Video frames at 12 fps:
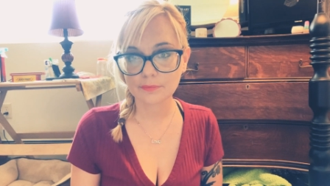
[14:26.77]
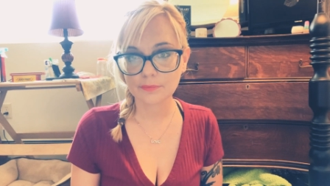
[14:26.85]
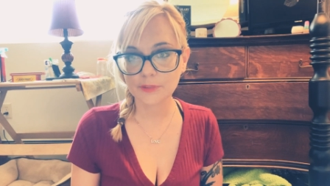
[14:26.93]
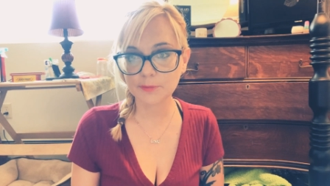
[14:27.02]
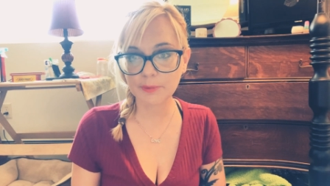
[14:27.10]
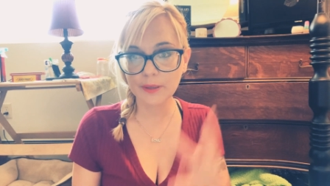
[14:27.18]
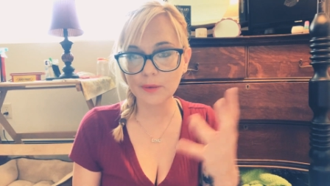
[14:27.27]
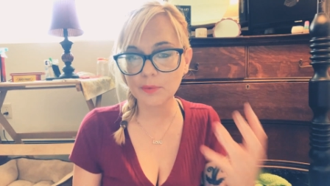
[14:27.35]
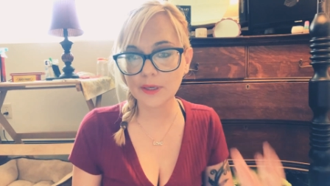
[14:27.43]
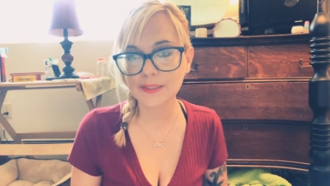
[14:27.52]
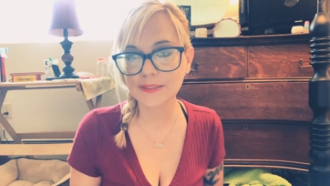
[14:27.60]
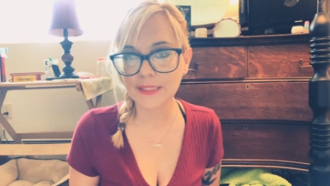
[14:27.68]
Spirit
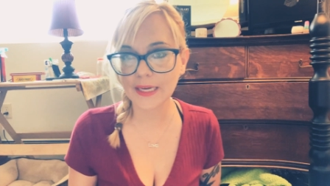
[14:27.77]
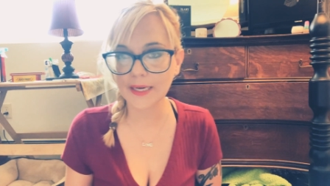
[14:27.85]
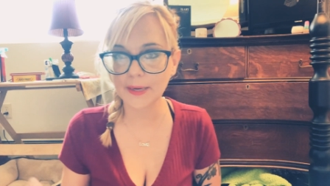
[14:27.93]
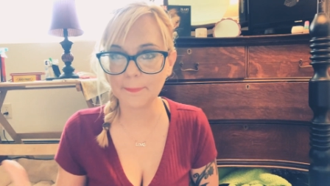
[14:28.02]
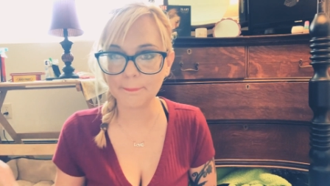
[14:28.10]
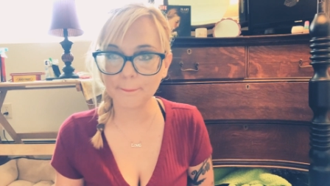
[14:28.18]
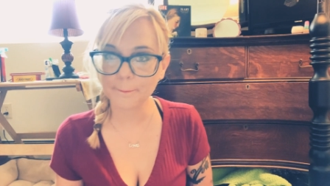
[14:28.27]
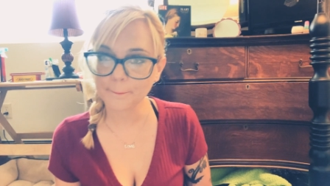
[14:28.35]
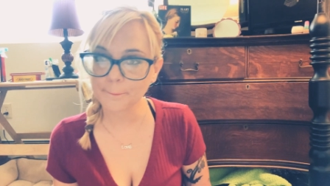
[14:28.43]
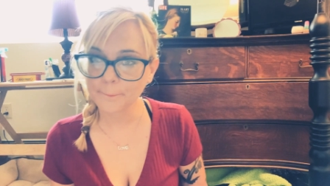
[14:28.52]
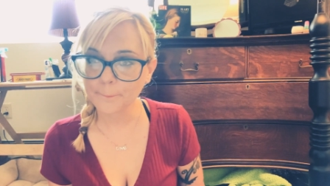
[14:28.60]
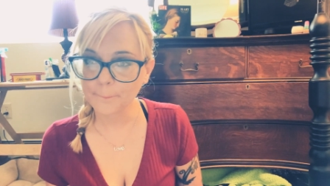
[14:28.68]
work is like um,
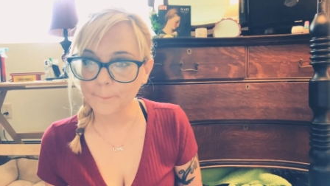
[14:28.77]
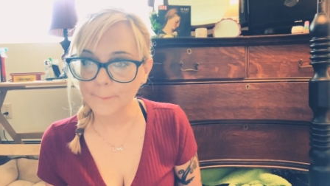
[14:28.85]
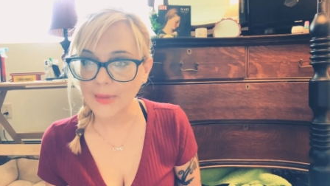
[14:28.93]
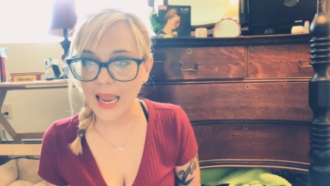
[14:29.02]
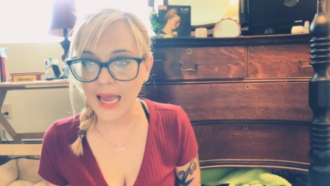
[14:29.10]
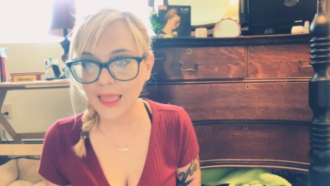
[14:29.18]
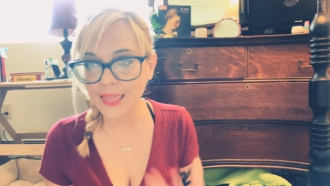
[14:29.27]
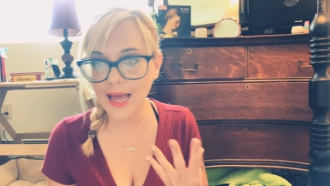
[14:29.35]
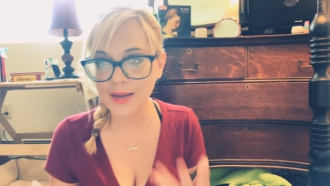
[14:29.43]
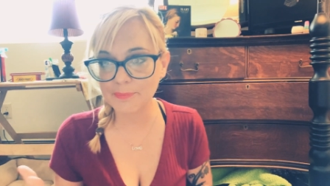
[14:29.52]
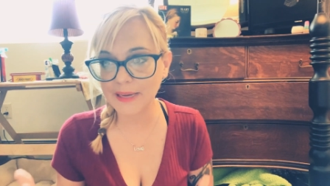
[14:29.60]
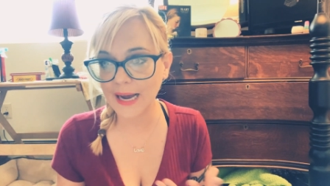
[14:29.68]
a
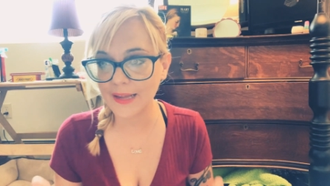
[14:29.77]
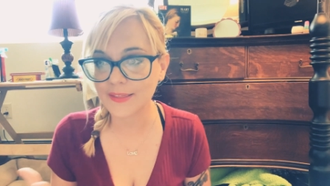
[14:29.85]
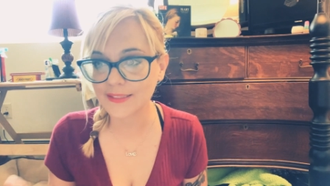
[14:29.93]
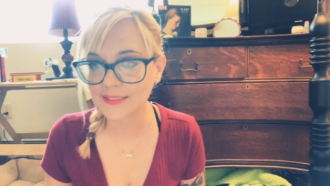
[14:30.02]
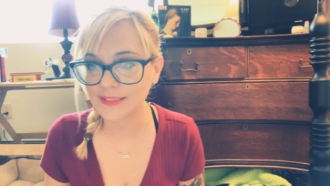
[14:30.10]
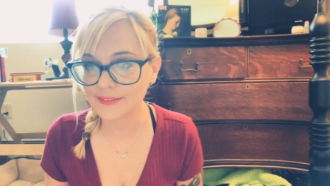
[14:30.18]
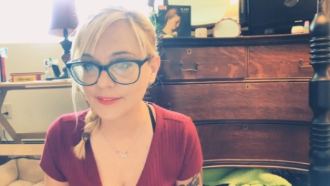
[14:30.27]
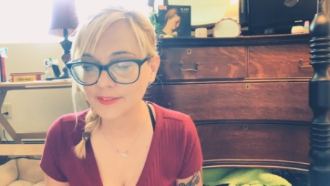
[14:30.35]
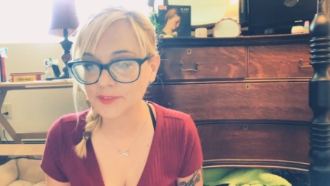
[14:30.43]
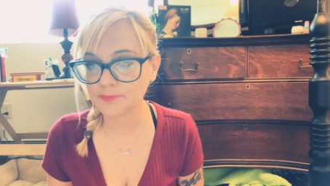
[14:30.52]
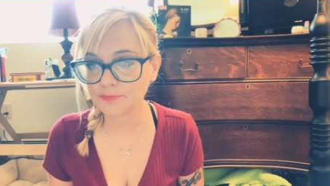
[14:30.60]
lot behind the scenes.